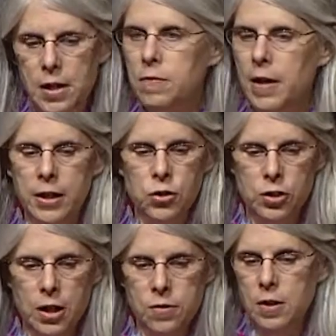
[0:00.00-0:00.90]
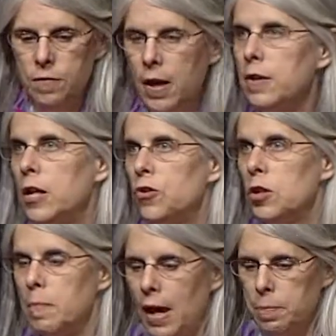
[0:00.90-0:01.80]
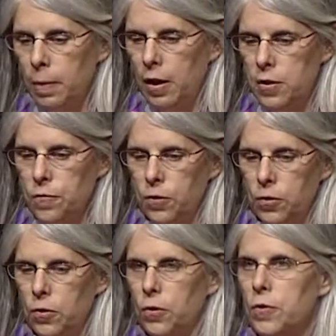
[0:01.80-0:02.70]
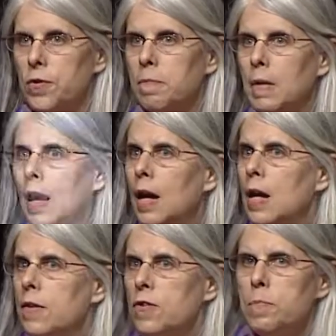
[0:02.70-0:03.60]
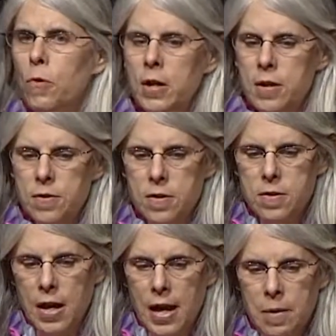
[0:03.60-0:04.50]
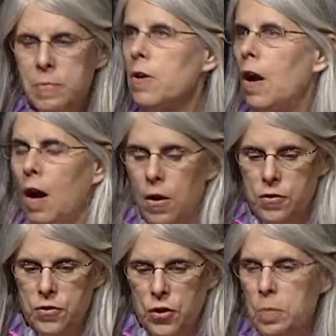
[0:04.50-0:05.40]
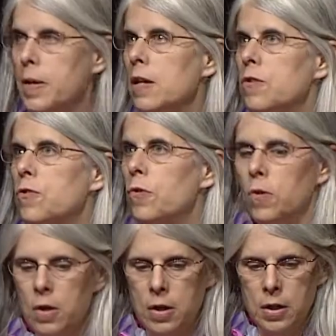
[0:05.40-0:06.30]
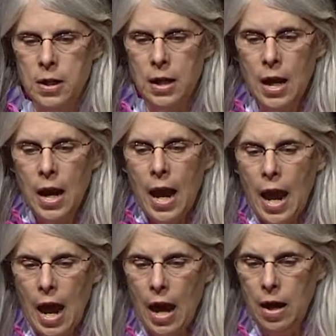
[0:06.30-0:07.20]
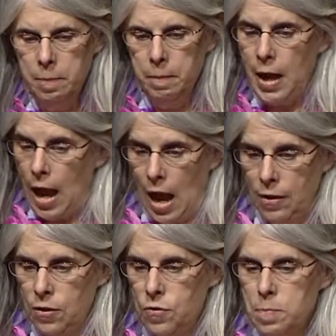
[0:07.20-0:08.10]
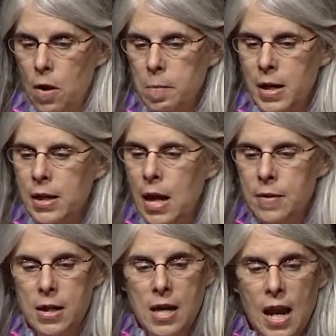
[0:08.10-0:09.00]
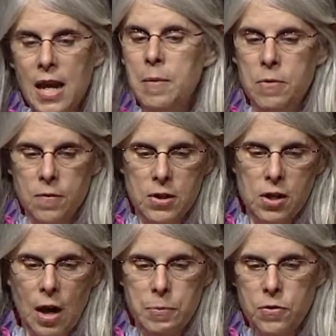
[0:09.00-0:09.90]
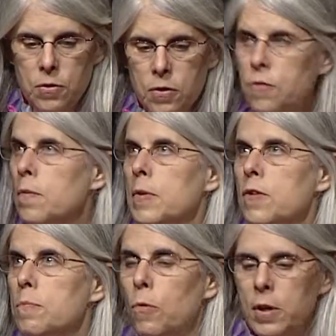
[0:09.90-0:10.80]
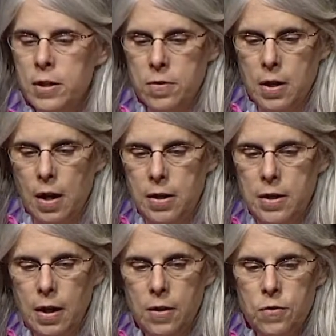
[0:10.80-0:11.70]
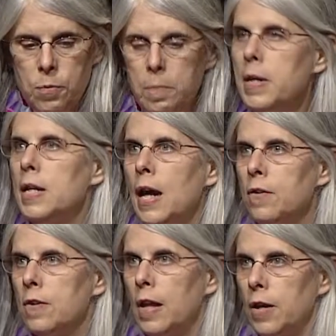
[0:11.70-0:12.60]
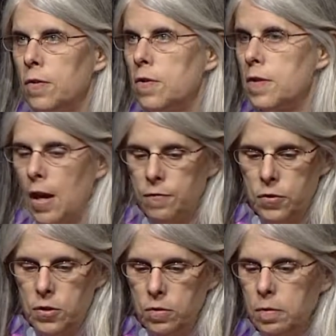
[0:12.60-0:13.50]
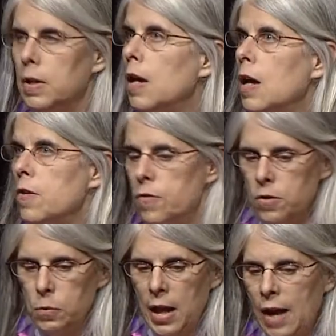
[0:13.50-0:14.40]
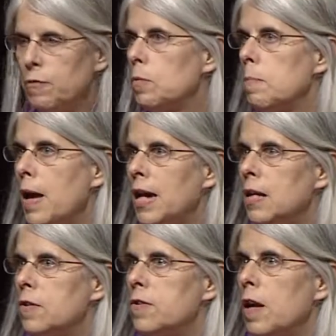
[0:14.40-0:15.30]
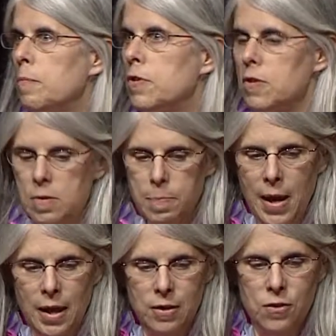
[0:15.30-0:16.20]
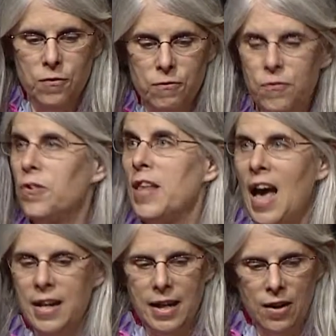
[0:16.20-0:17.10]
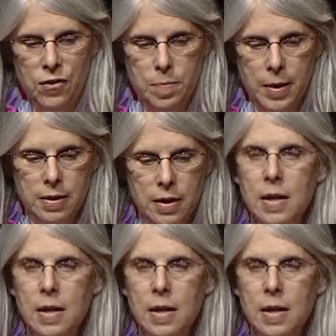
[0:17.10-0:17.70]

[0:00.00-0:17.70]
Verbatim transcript: the Advantage Testing Foundation Math Prize for Girls. This morning's exams are still being scored um, at this moment, and the names of the top students from this morning's contest will be announced later this afternoon. So you will have to remain in some suspense for that announcement.